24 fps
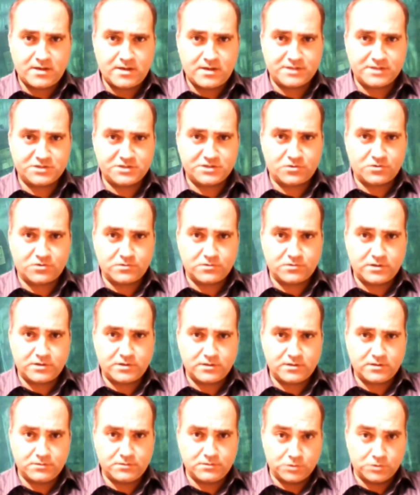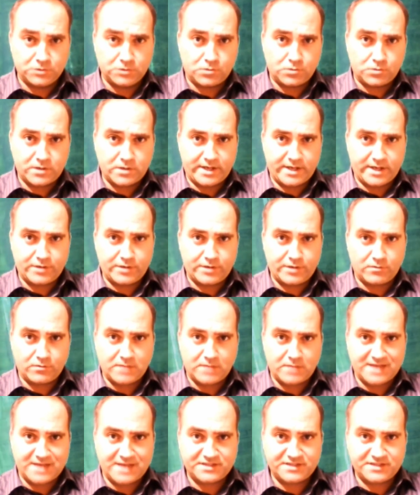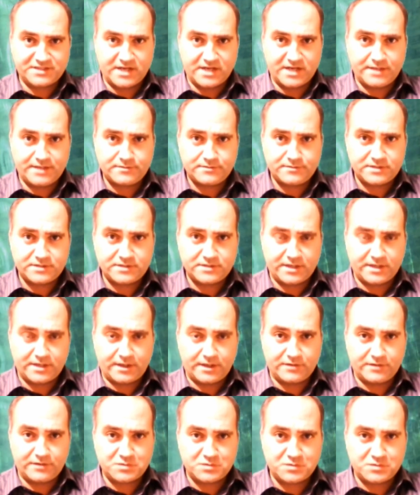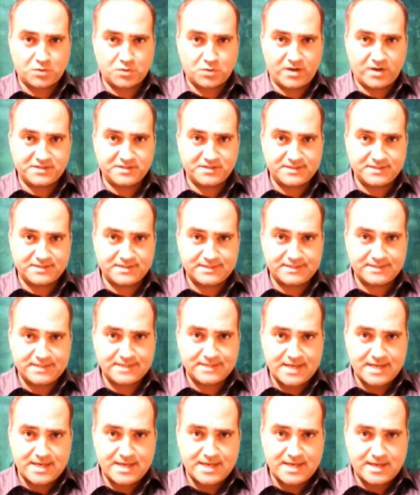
I just heard Laura Ingraham last night singing his praises